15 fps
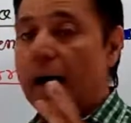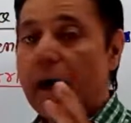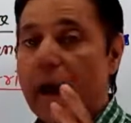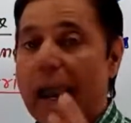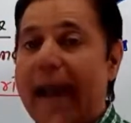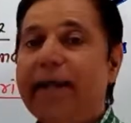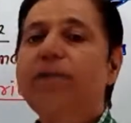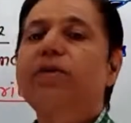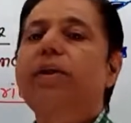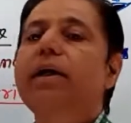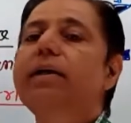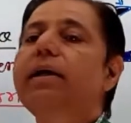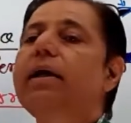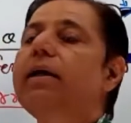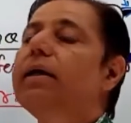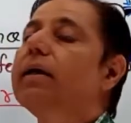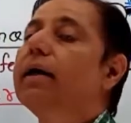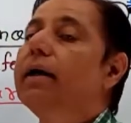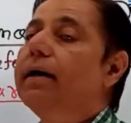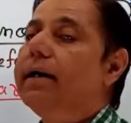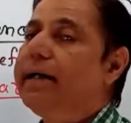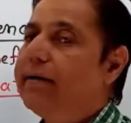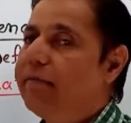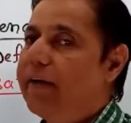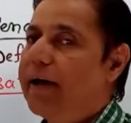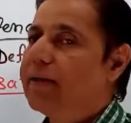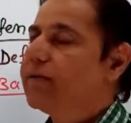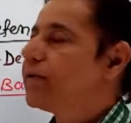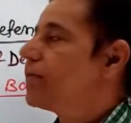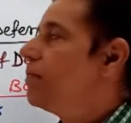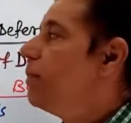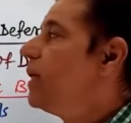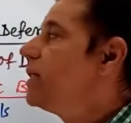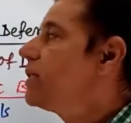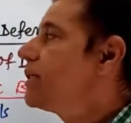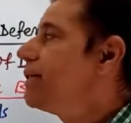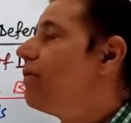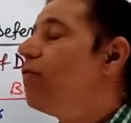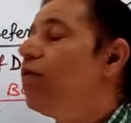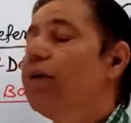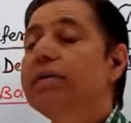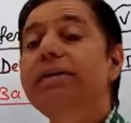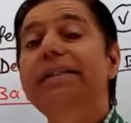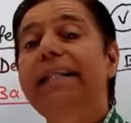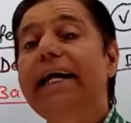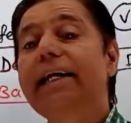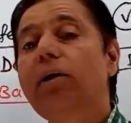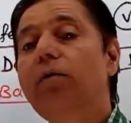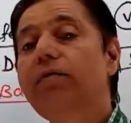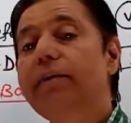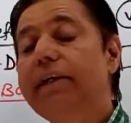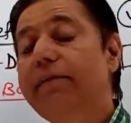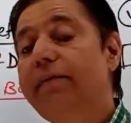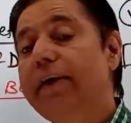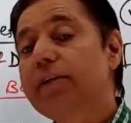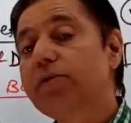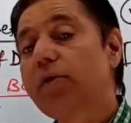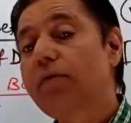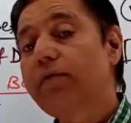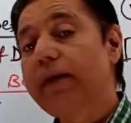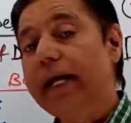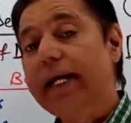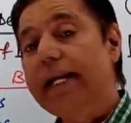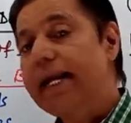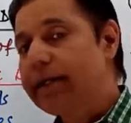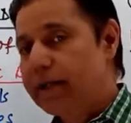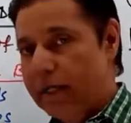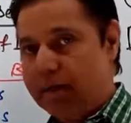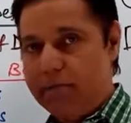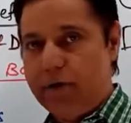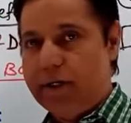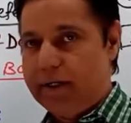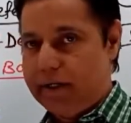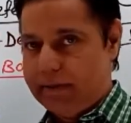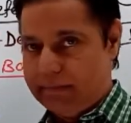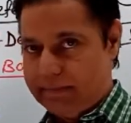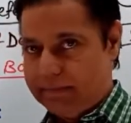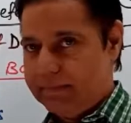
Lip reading: external defense, means first line of defense of innate immunity.